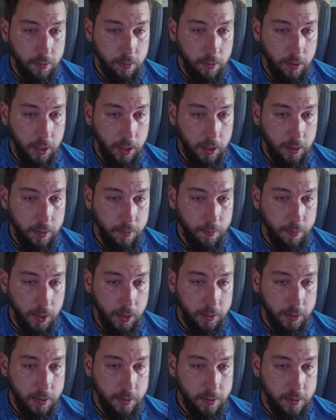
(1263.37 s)
great,
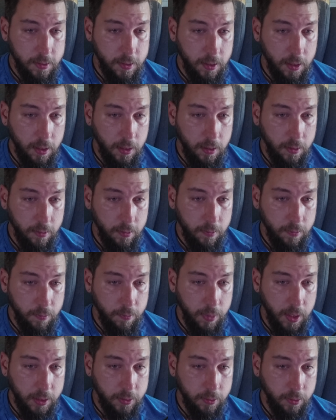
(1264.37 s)
but it's still
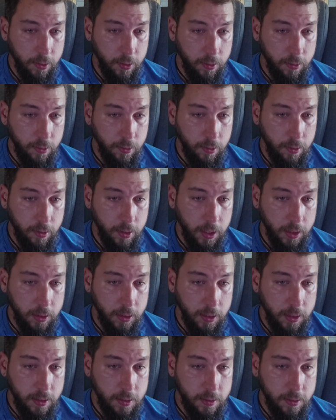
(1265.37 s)
better, or at
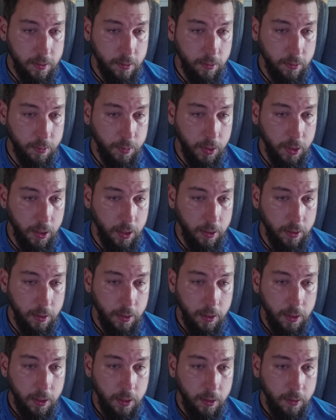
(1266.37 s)
least on par
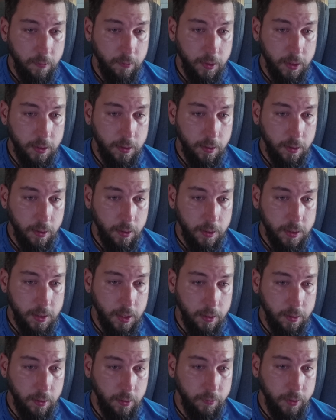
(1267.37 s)
with the
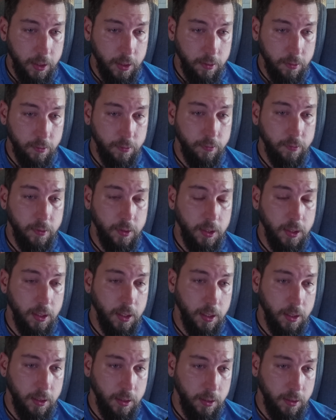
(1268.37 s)
standard
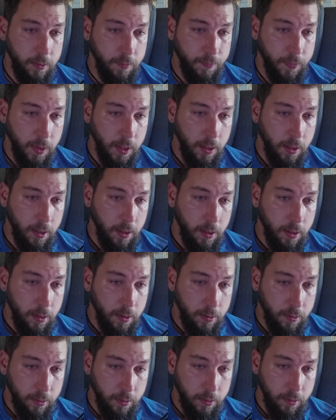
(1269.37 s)
VQ-VAE
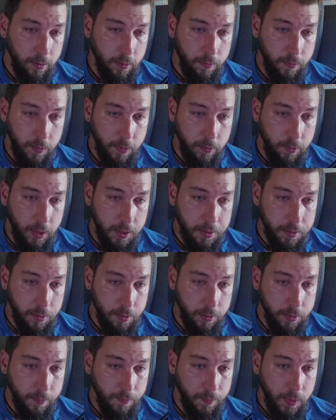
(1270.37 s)

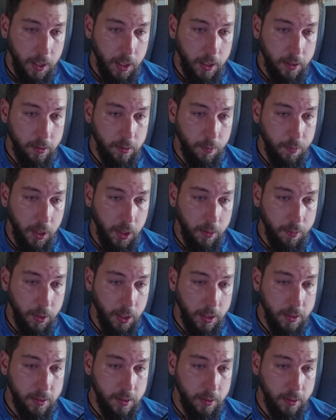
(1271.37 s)
result, and the
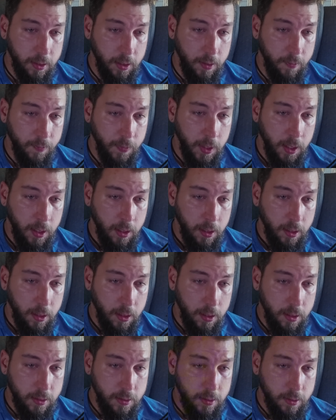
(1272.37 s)
perplexity
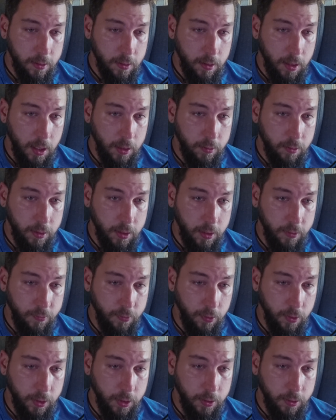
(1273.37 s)
is
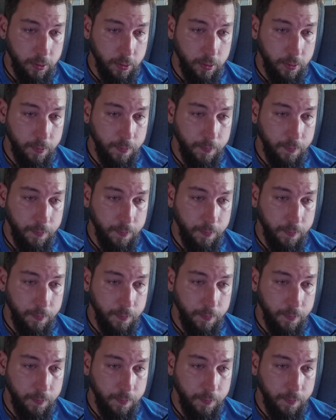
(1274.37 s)
142.